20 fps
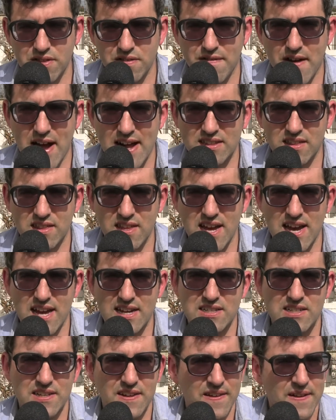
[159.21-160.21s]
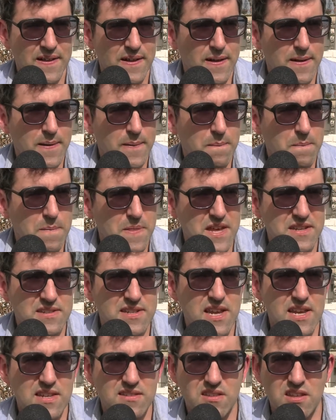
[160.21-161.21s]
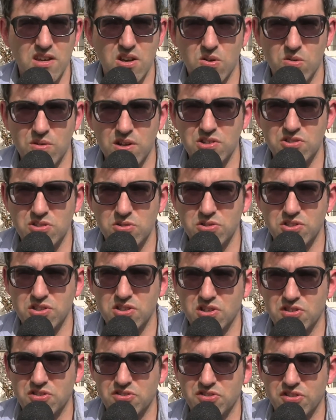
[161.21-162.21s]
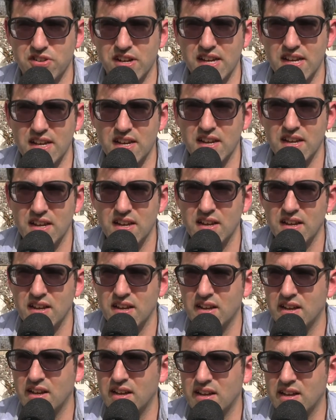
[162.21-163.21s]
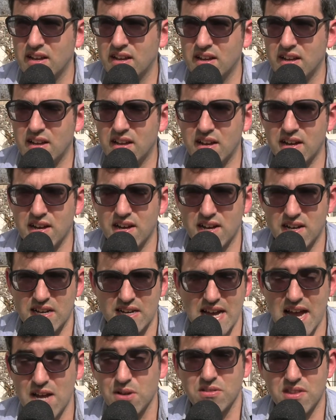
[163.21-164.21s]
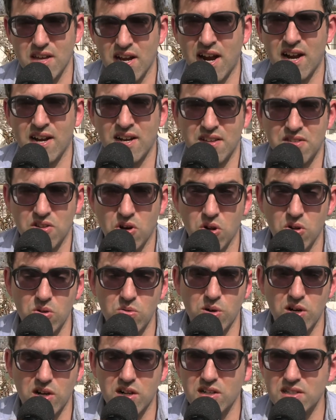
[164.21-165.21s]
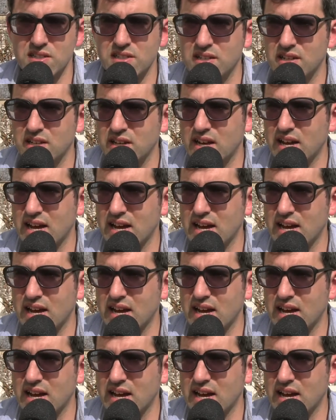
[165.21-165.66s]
The fact that this is the only Jewish country out there in the whole world.